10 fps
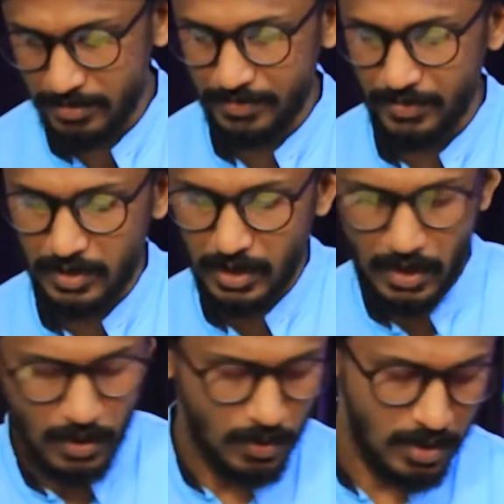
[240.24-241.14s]
school
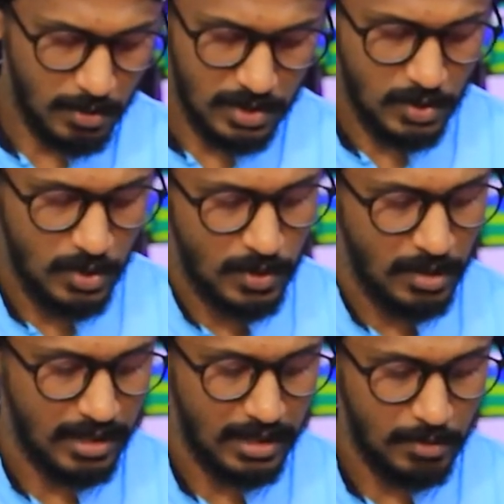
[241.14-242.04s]
also
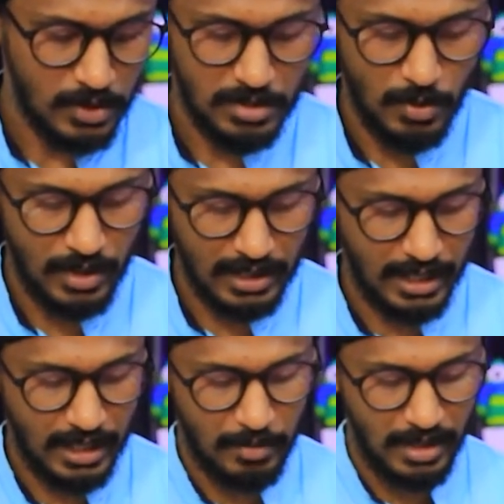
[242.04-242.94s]
right okay
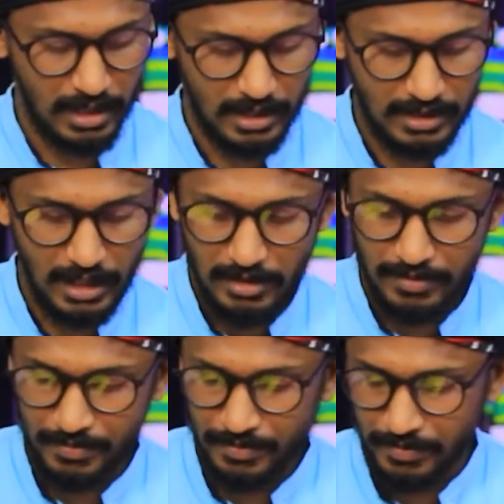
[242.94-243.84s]
now i'm done
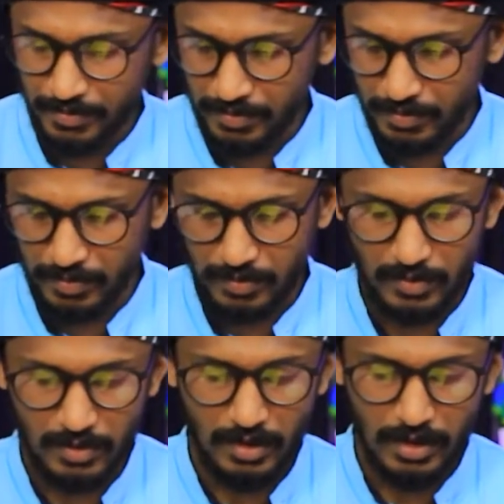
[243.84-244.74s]
with uh,
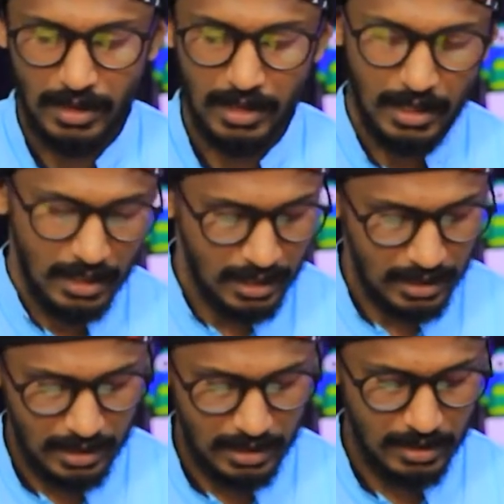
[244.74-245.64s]
drawing the
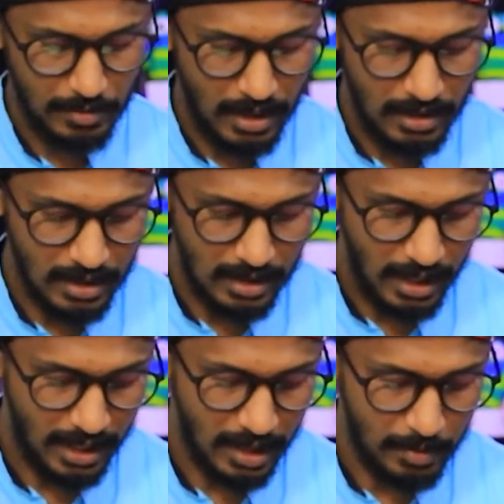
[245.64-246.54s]
doll
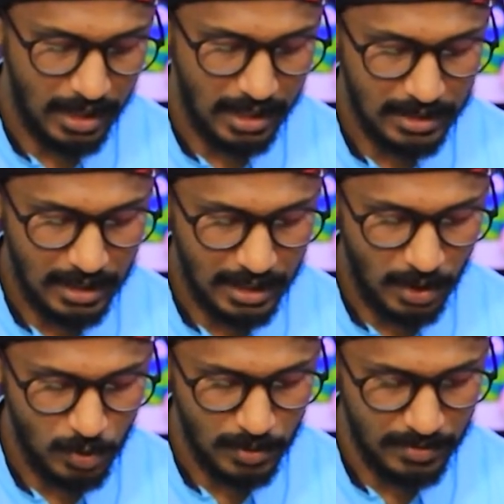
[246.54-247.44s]
now i'm going
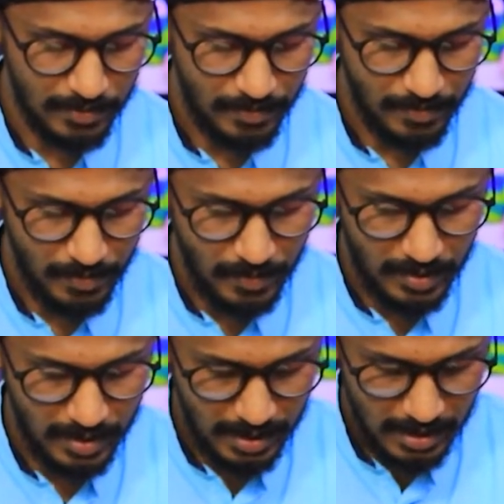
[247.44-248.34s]
to fold that
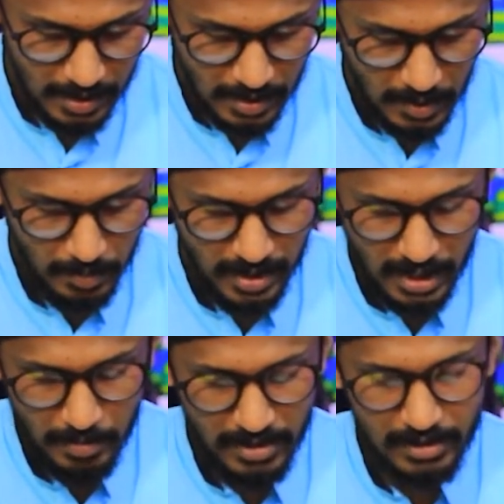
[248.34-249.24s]
circle that i
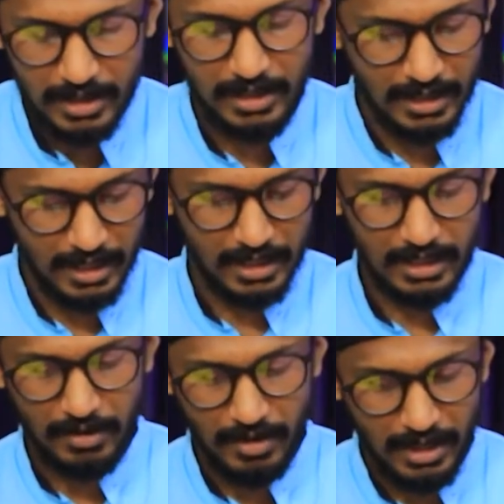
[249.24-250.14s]

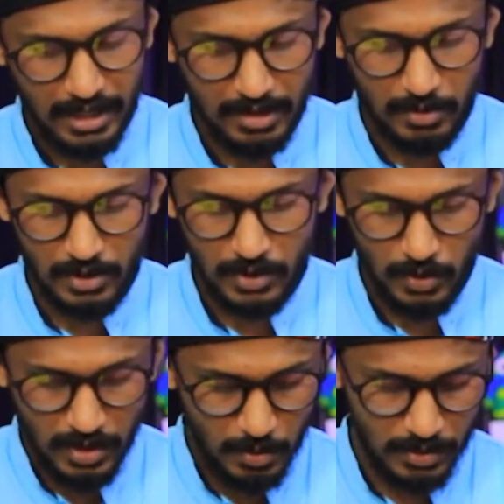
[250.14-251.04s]
cut
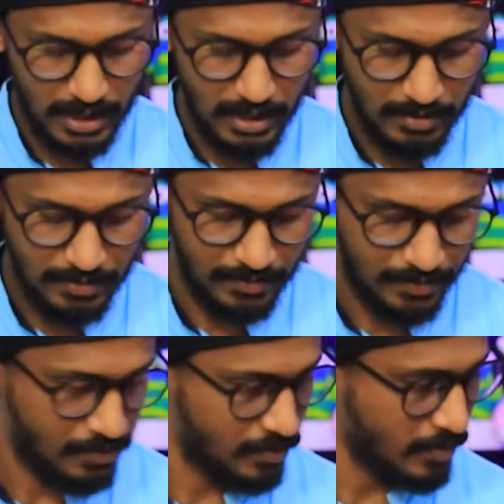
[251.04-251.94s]
now you fold
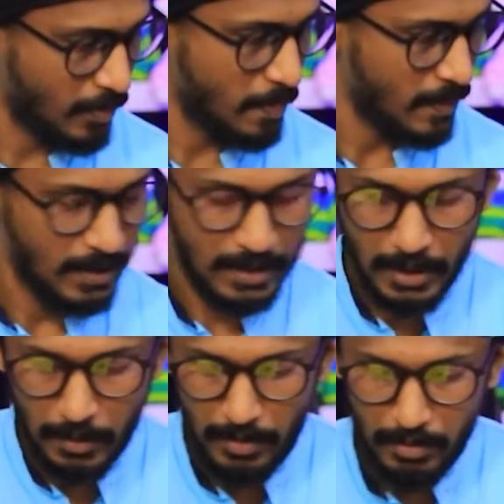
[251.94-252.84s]
it like this
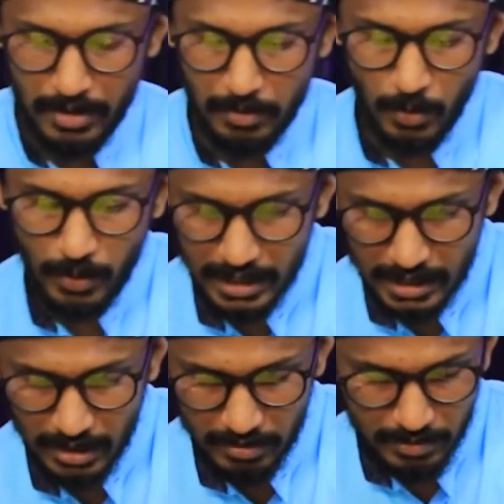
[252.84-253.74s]
and
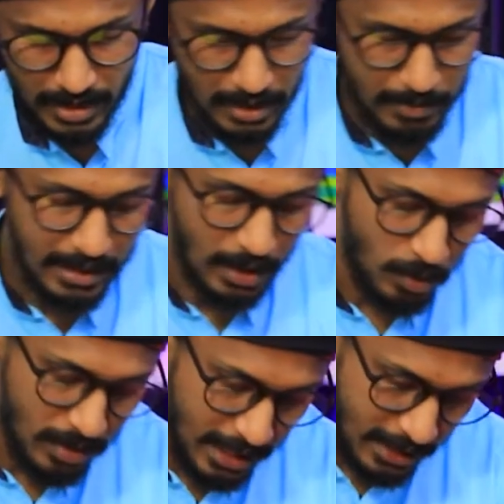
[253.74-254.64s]
then
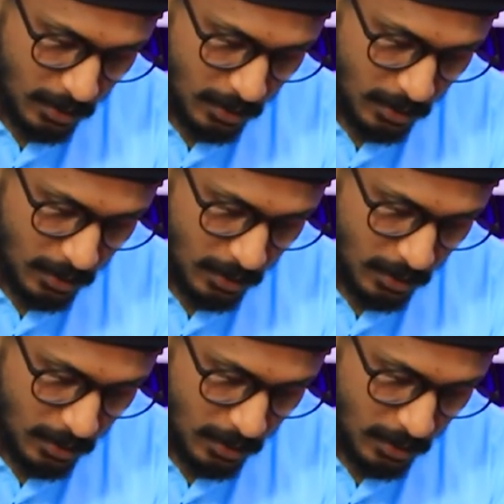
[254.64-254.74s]
put some